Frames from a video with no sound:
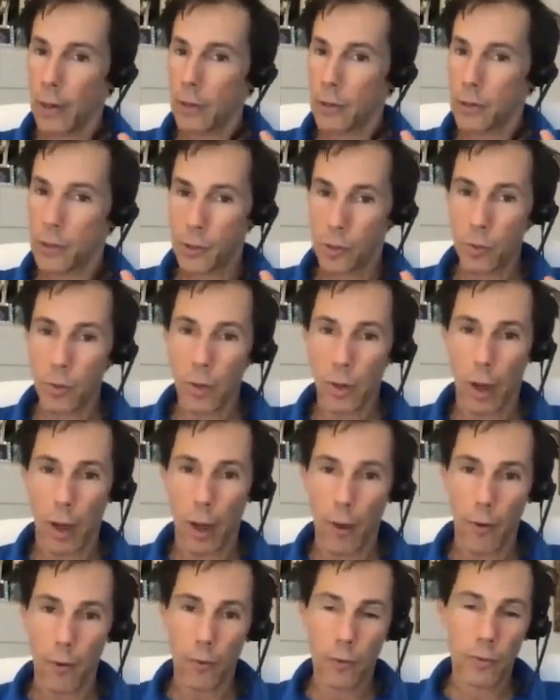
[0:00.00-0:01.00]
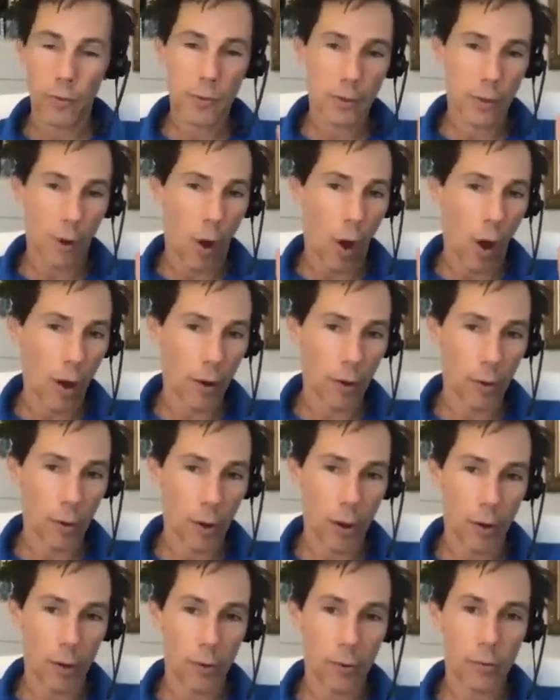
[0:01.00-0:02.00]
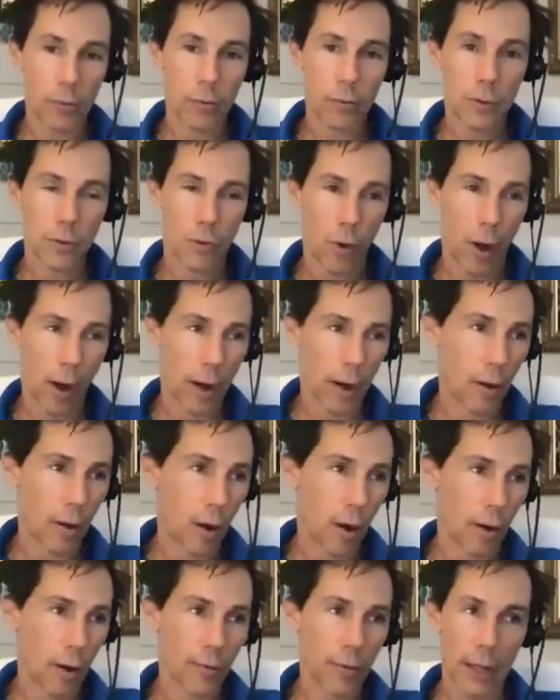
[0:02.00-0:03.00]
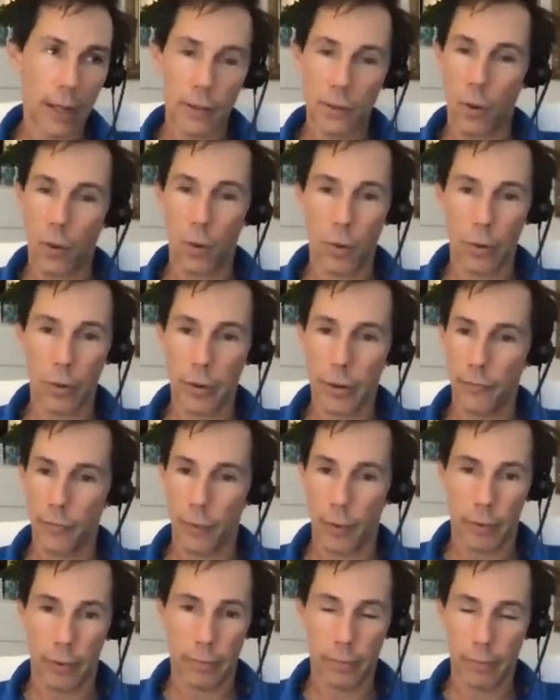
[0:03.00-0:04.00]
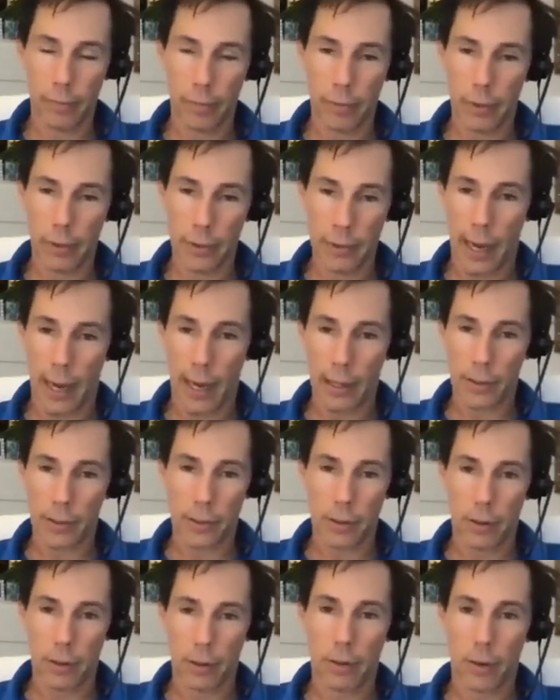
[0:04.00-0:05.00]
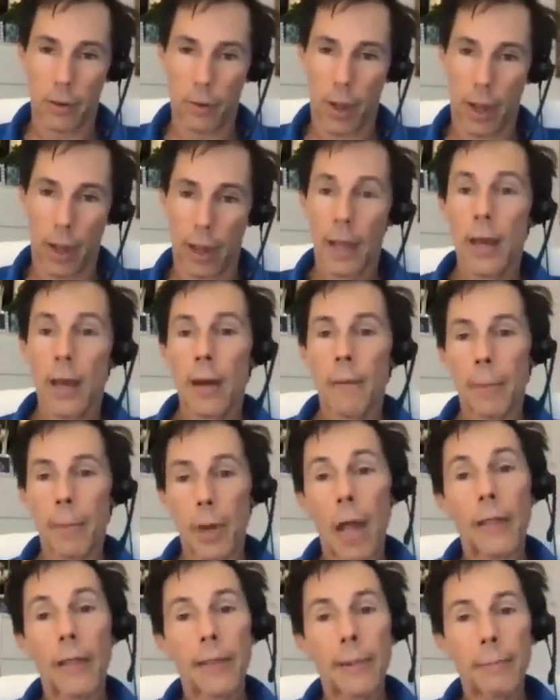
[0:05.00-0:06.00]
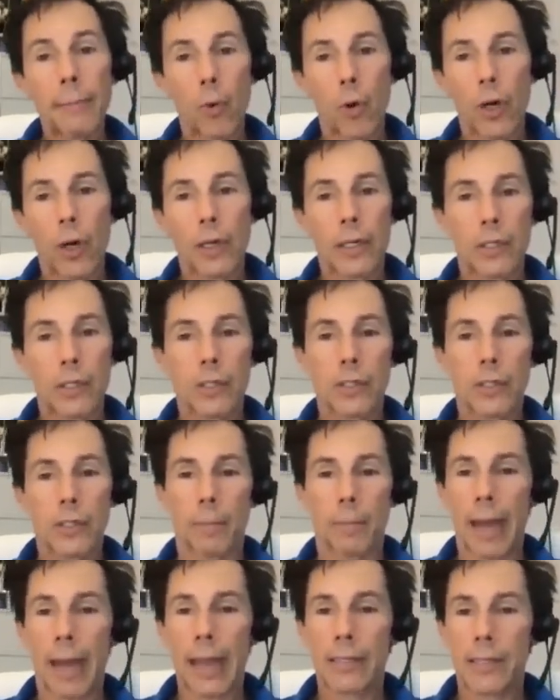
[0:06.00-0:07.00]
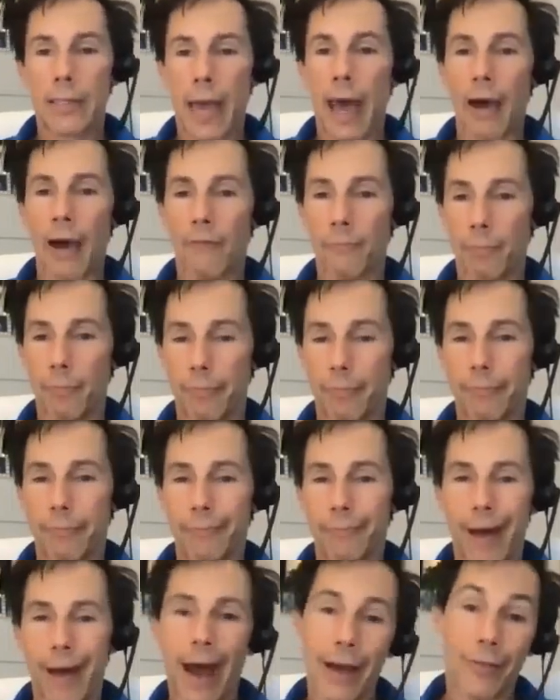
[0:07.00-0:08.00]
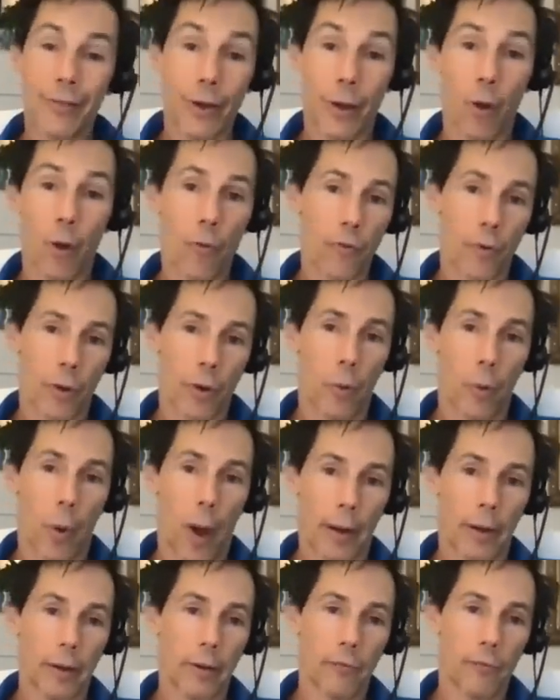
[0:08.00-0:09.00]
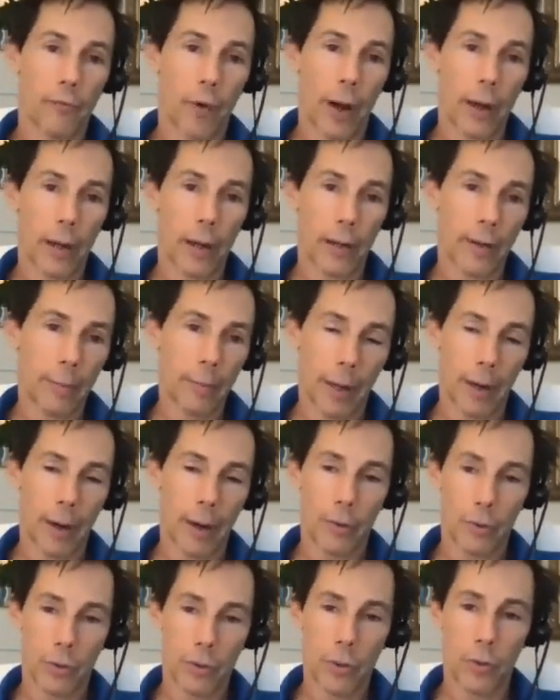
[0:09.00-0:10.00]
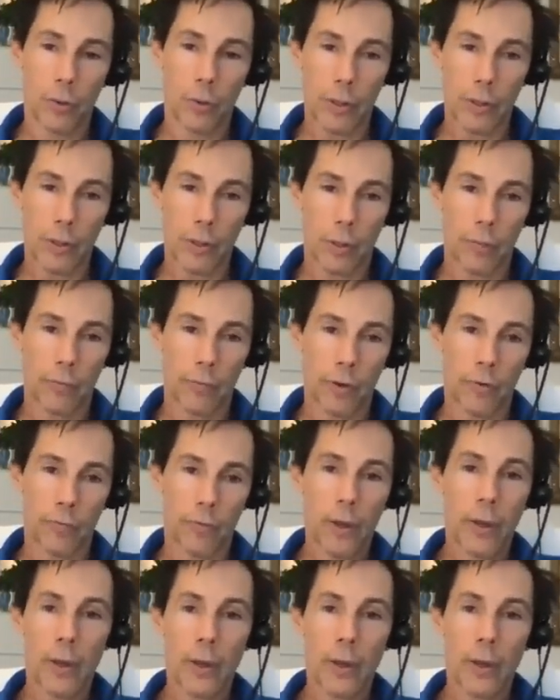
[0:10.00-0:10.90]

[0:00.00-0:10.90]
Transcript: student loans auto loans credit card that's a whole different disaster okay but on the mortgages the banks have i think overcorrected frankly they've been a little too conservative